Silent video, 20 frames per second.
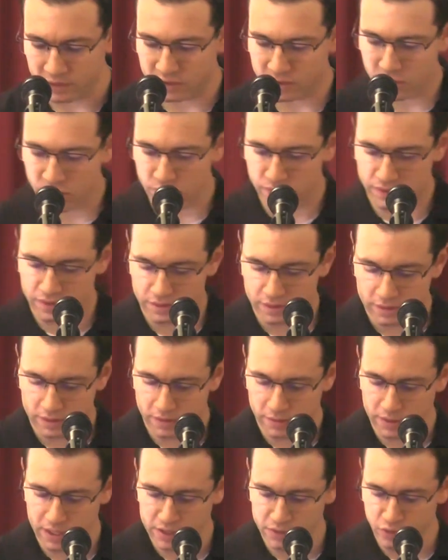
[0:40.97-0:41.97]
so,
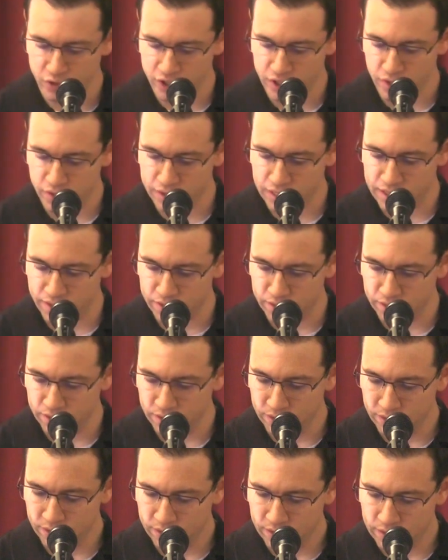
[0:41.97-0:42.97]
thanks for sharing that,
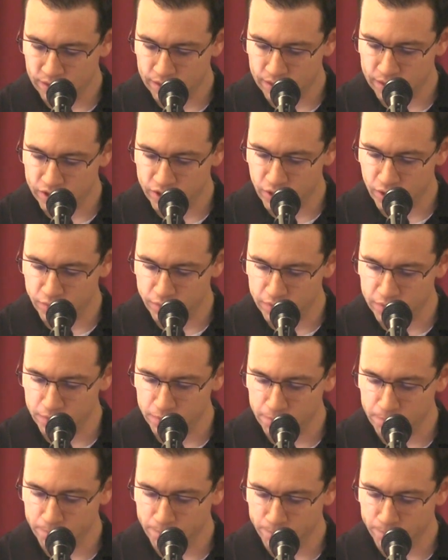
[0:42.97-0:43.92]
uh, Jeremy.